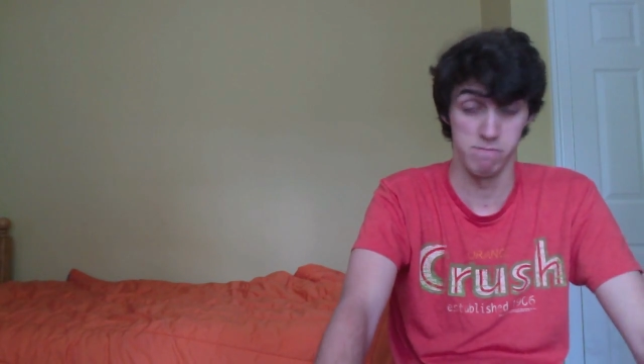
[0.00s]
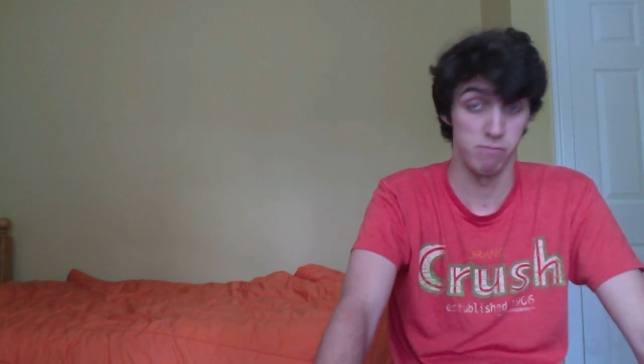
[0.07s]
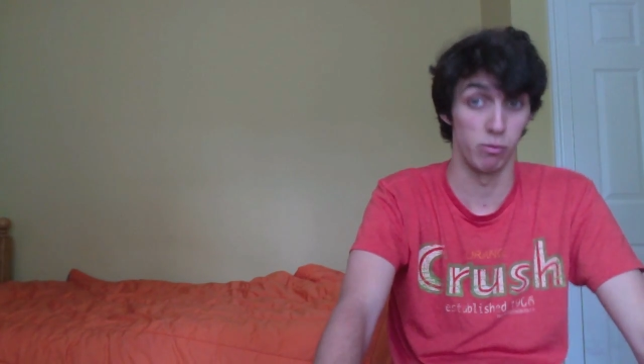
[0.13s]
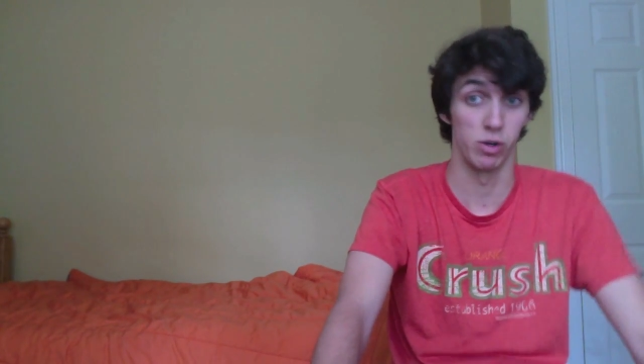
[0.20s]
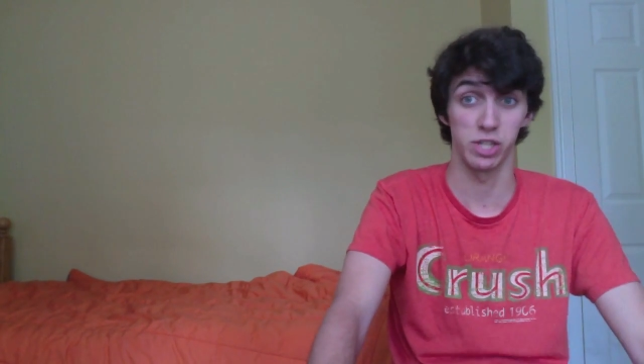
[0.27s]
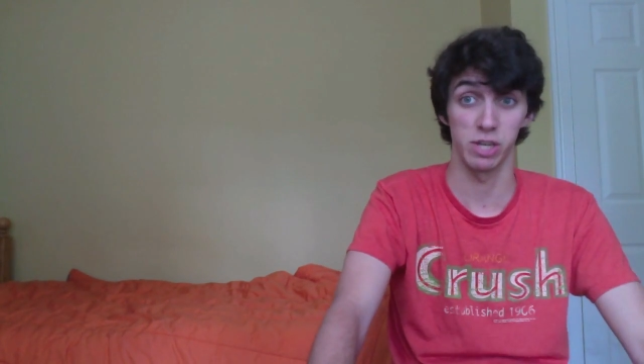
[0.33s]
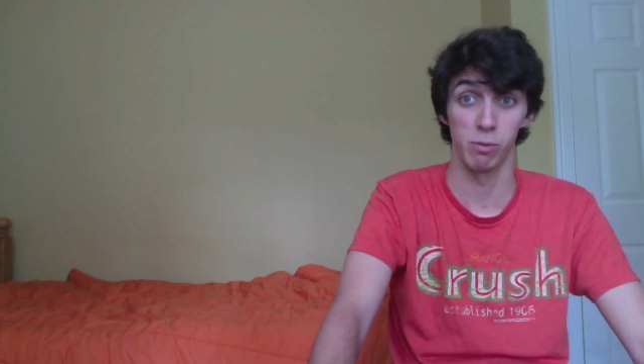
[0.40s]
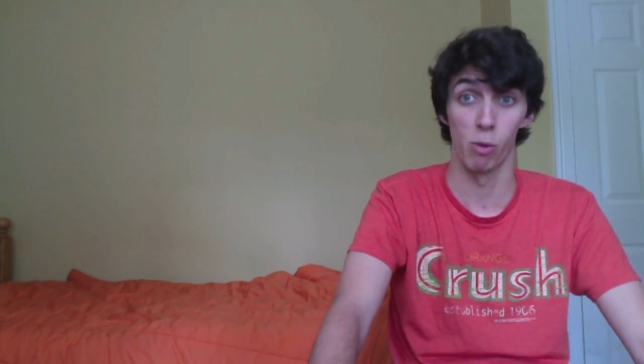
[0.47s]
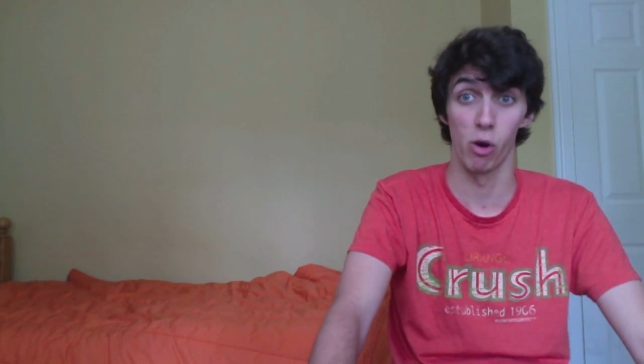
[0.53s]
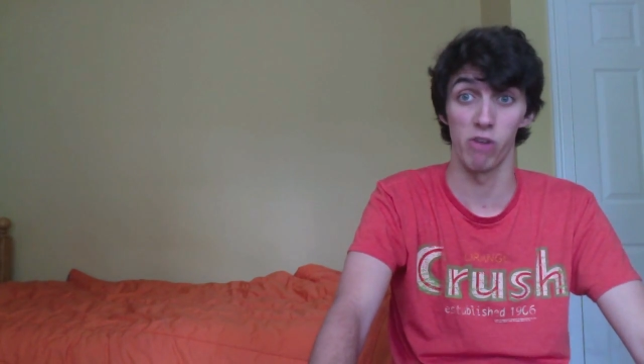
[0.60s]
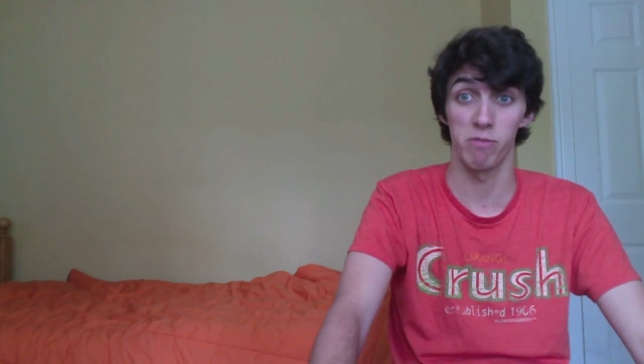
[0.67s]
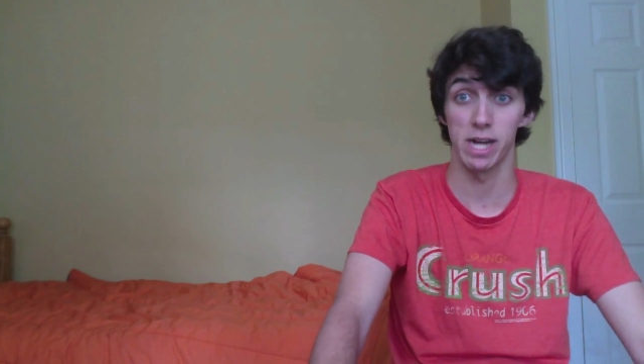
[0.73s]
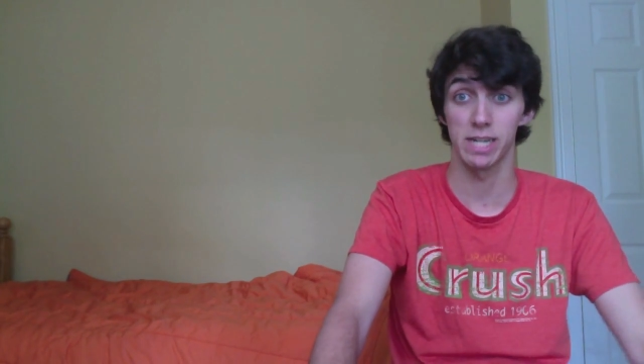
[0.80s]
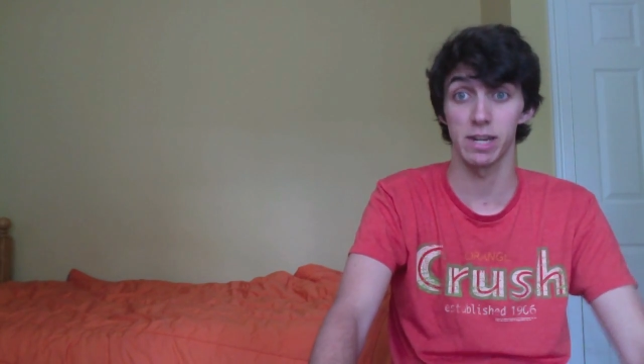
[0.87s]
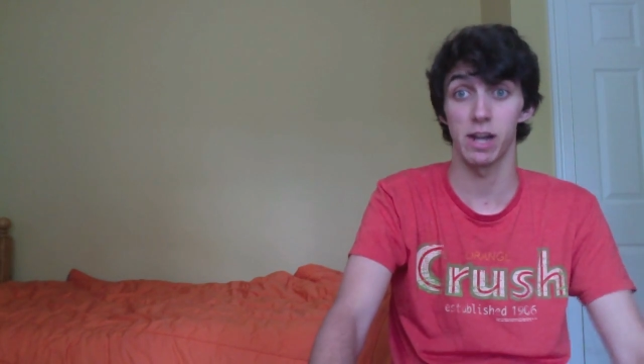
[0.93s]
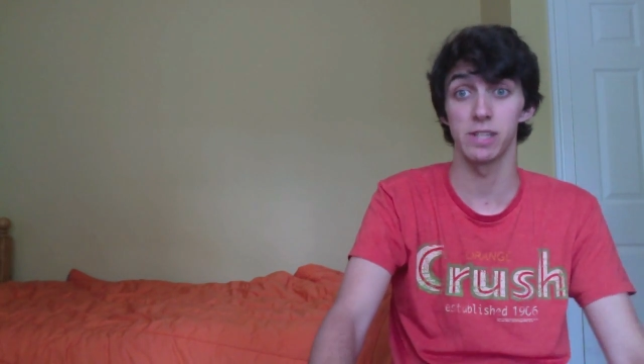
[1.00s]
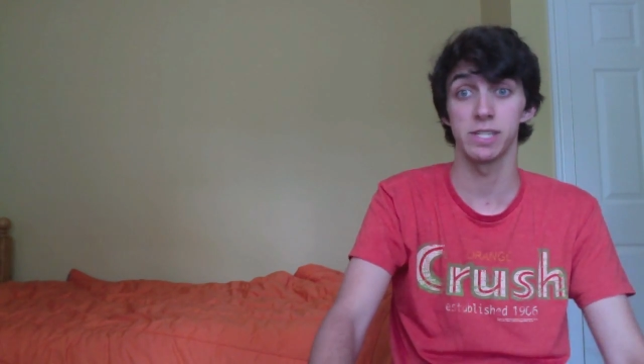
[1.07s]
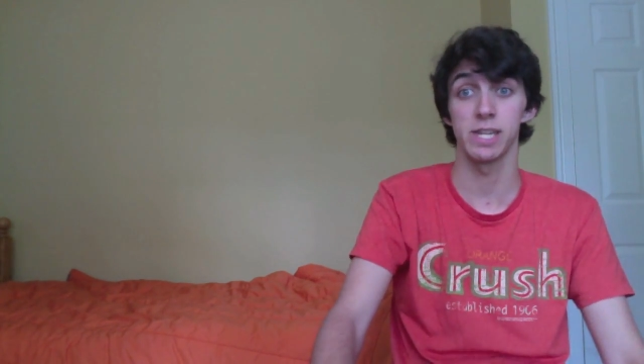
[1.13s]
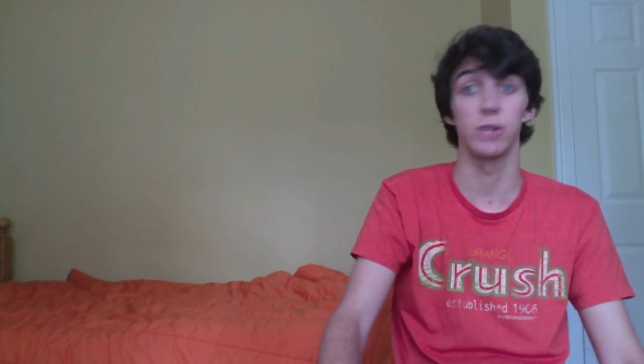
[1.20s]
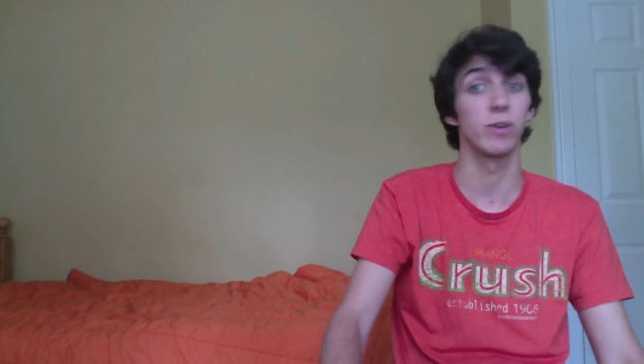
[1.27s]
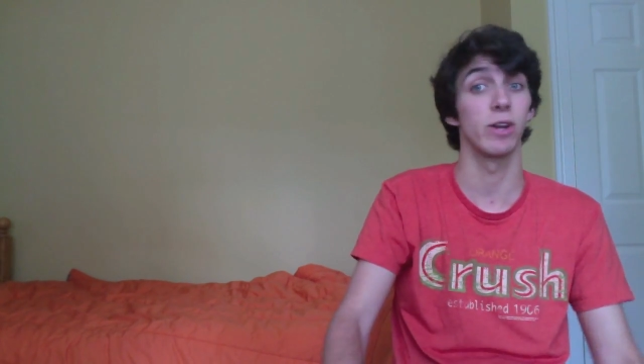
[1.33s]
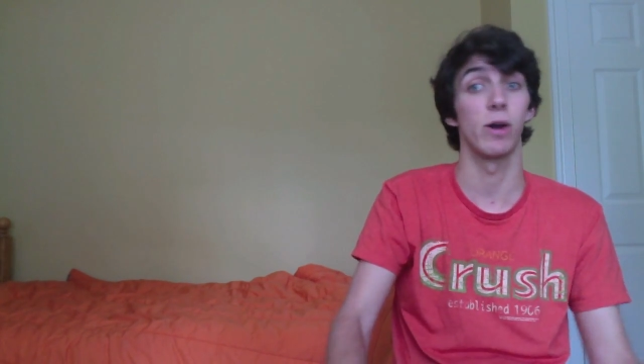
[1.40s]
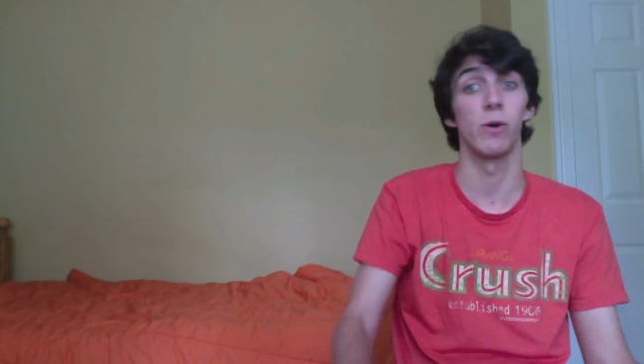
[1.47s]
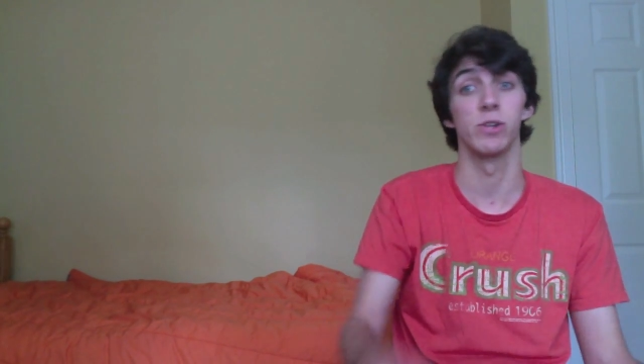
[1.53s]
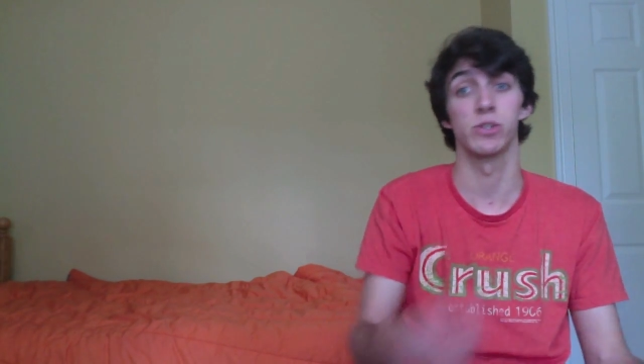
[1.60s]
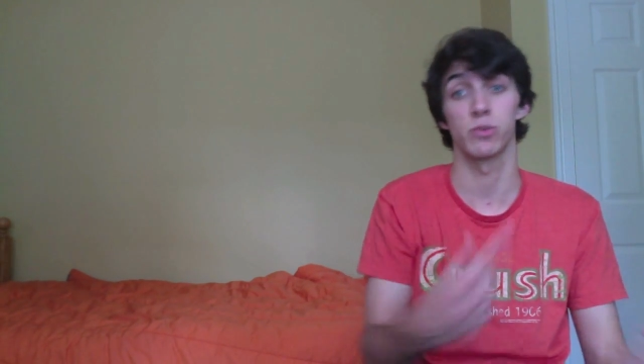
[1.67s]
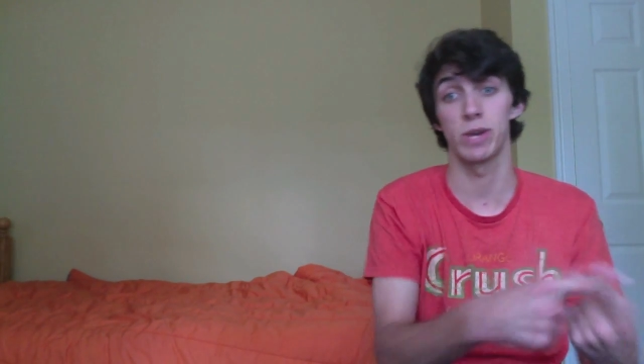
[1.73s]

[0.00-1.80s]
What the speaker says: want to see more of my content, you can always